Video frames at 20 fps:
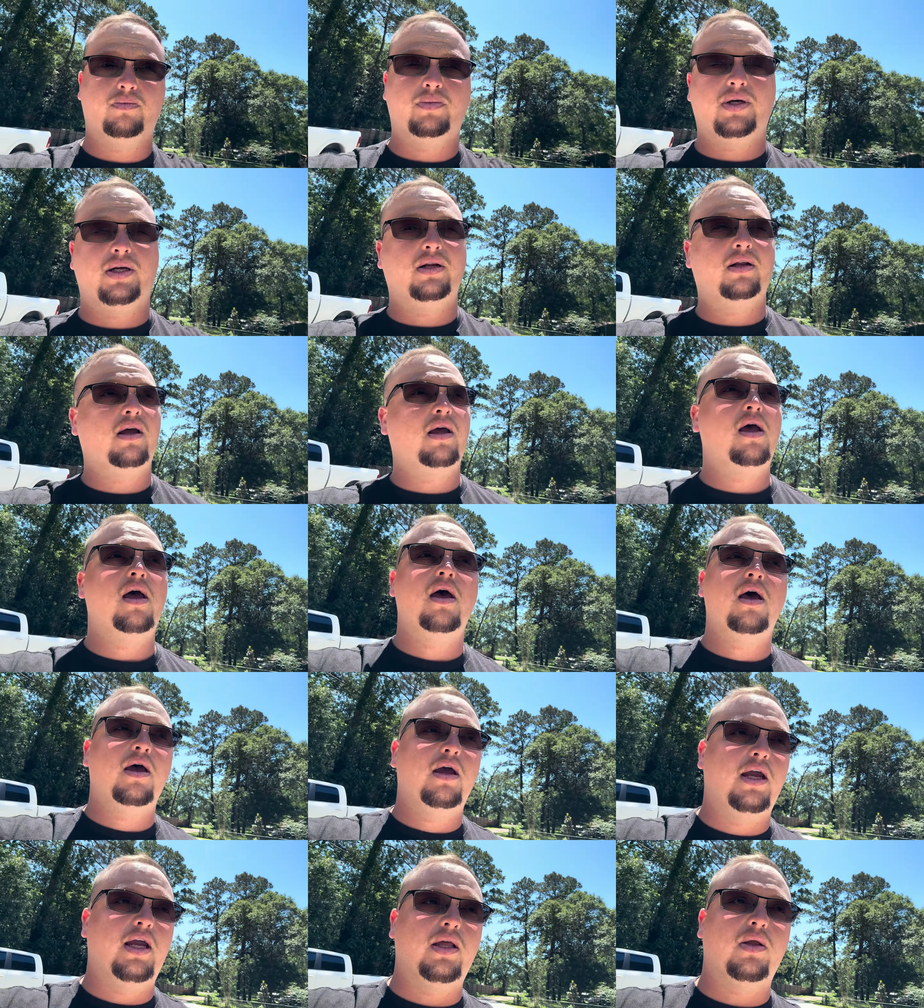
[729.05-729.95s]
But
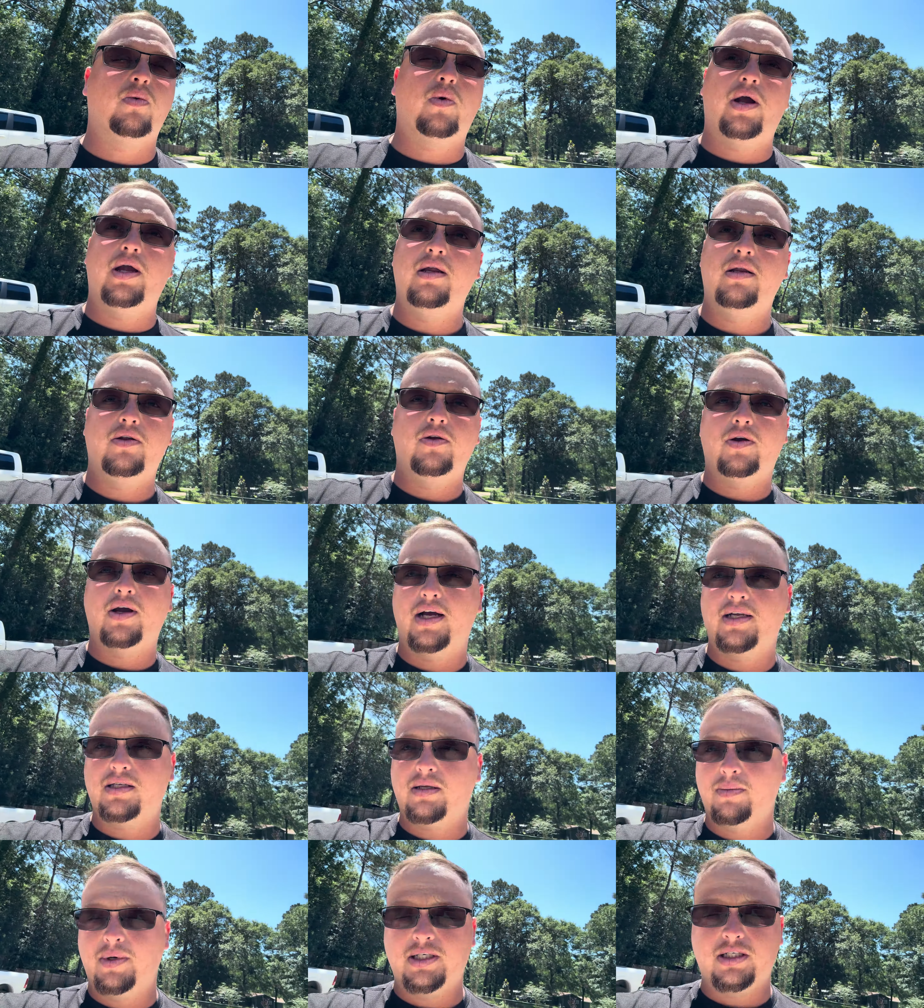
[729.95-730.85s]
either way, you
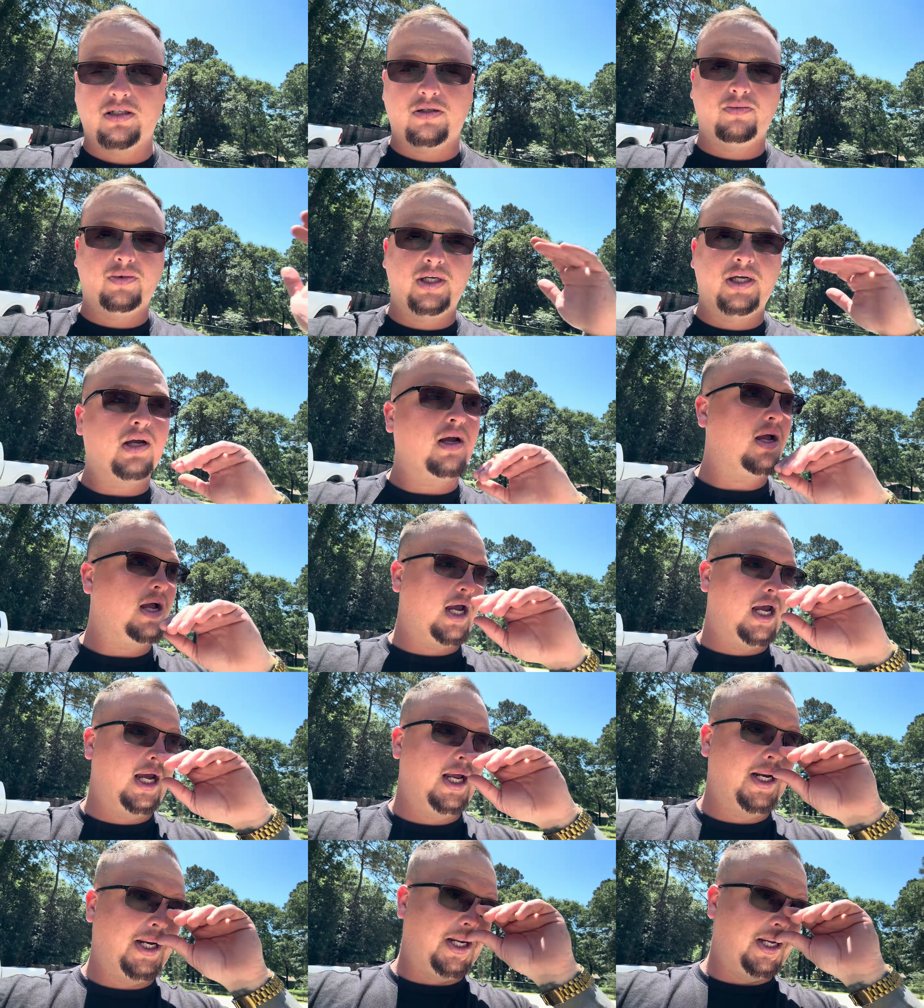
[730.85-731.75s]
guys can message me,
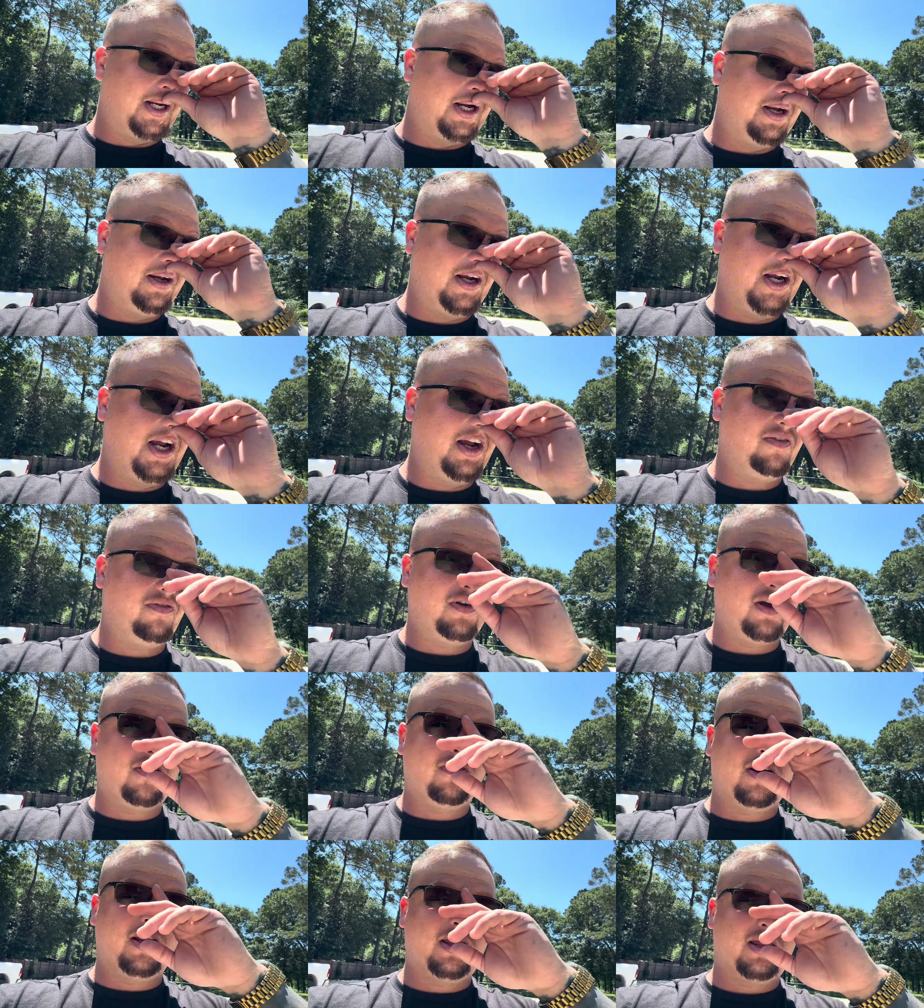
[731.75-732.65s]
and if you
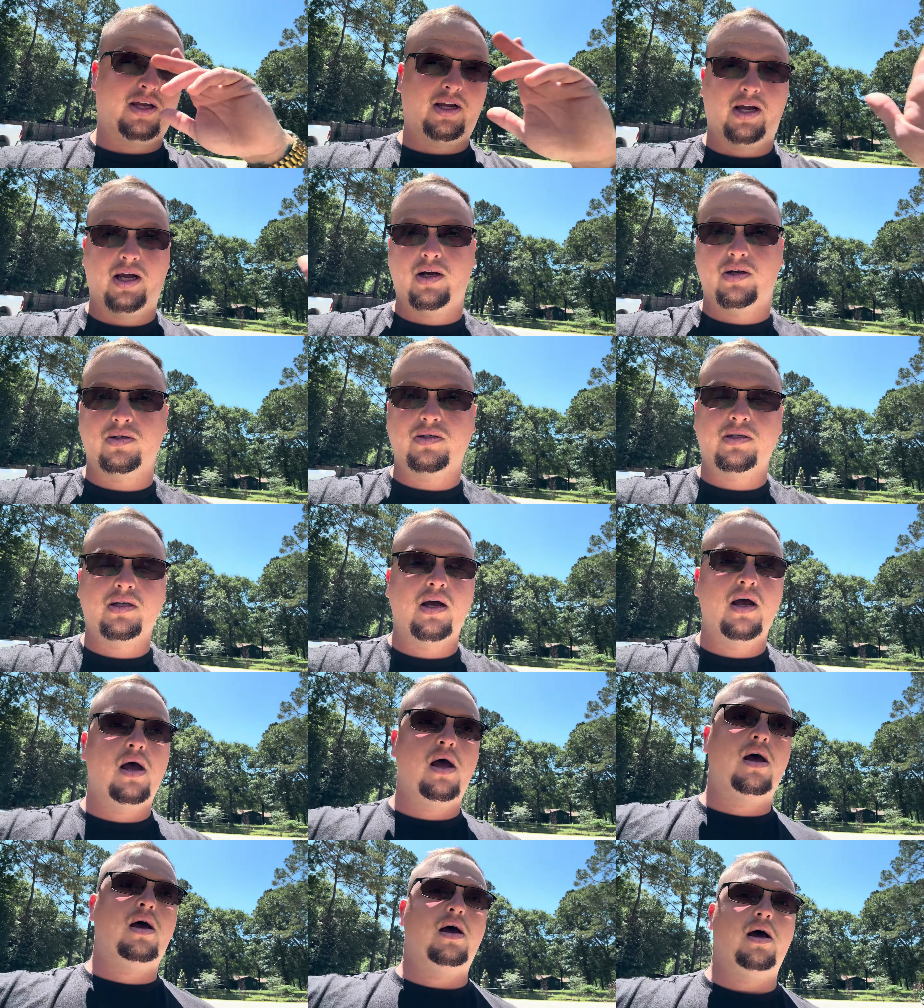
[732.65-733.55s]
have anything else,
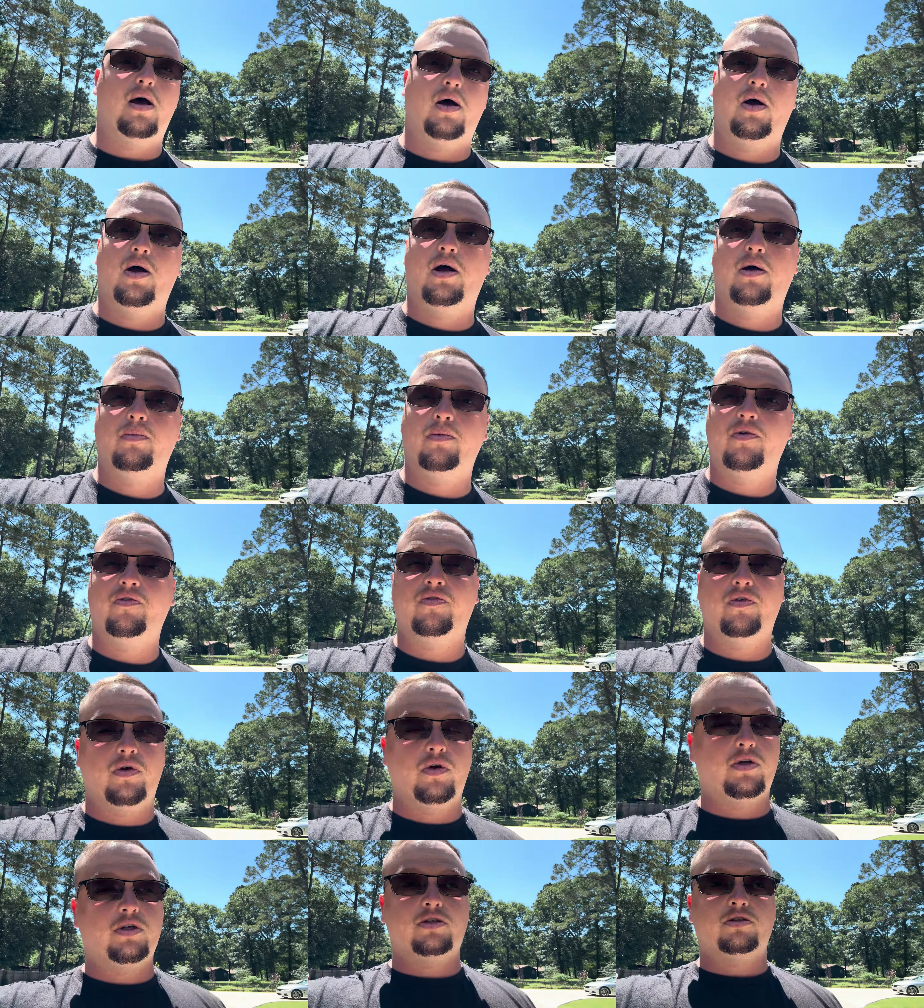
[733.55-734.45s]
if
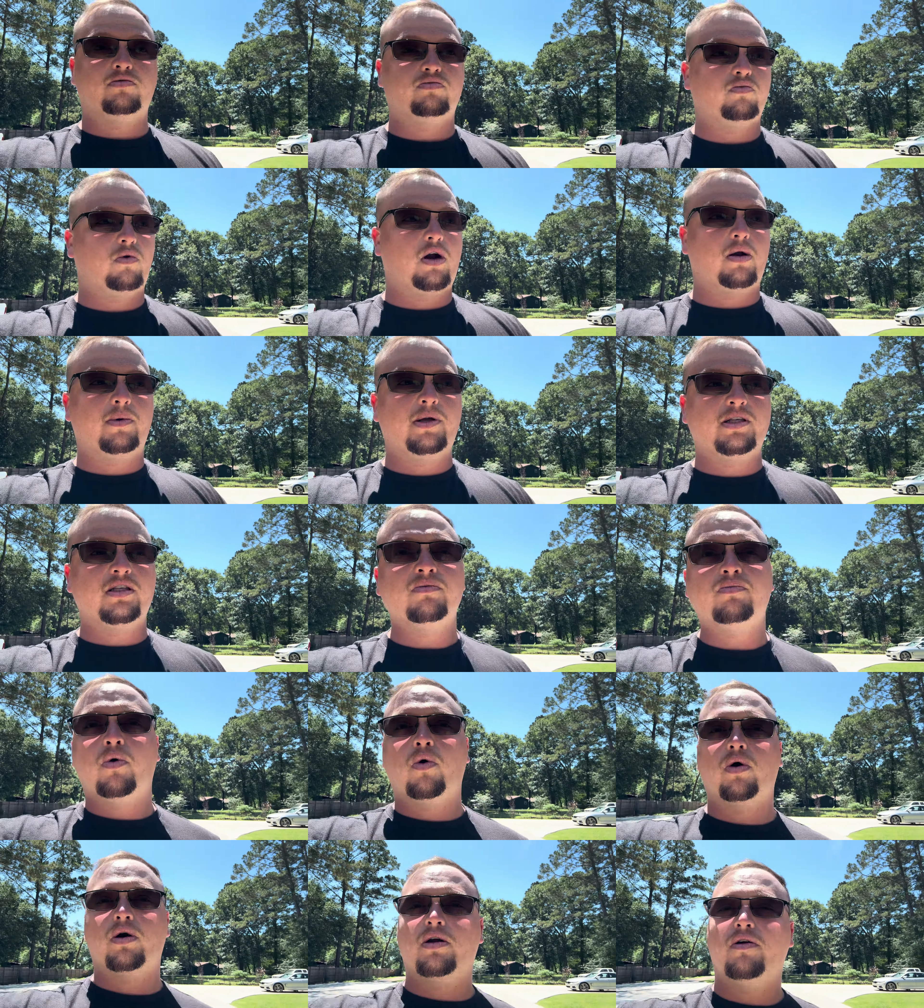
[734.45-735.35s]
you just want to be
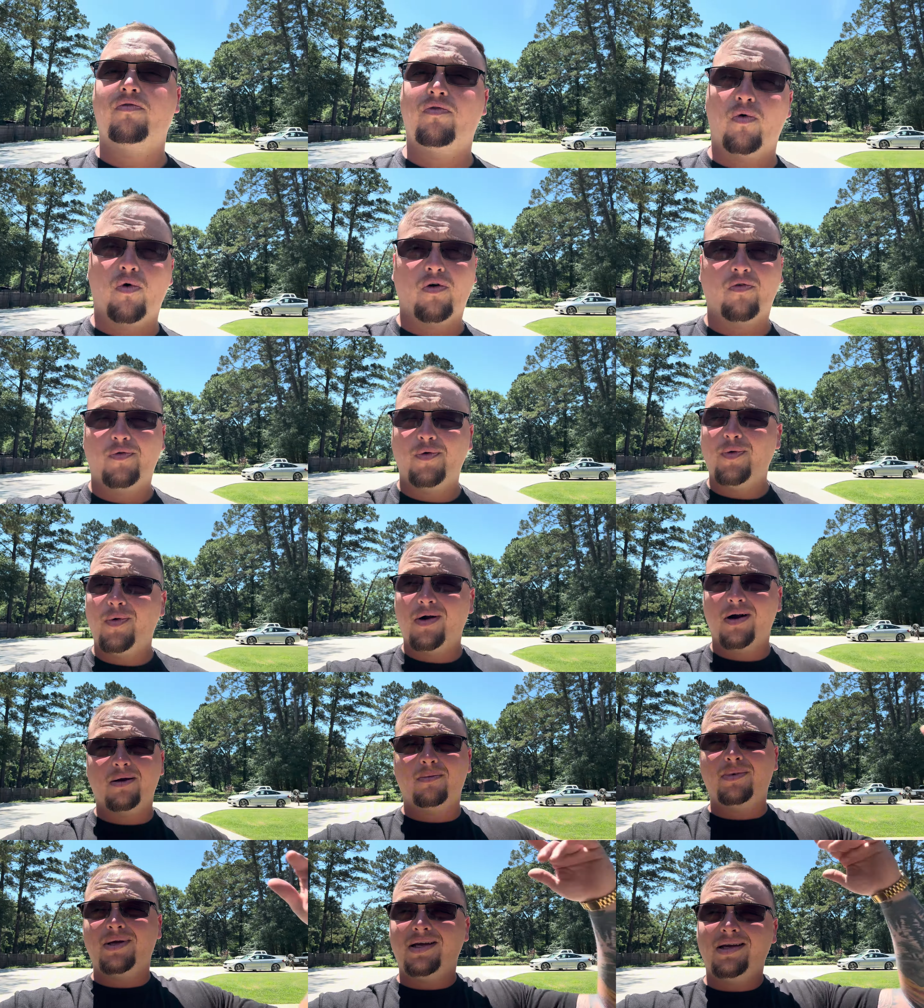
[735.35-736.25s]
supportive, or if you
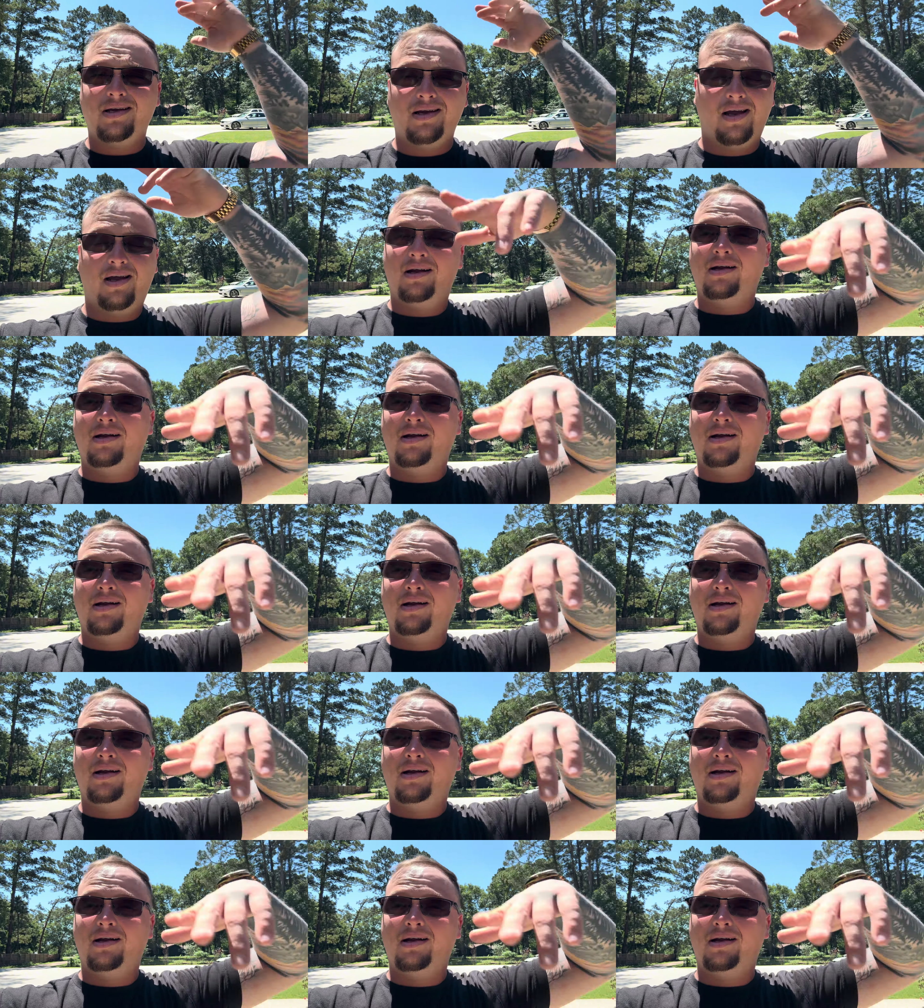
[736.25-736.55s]
want to be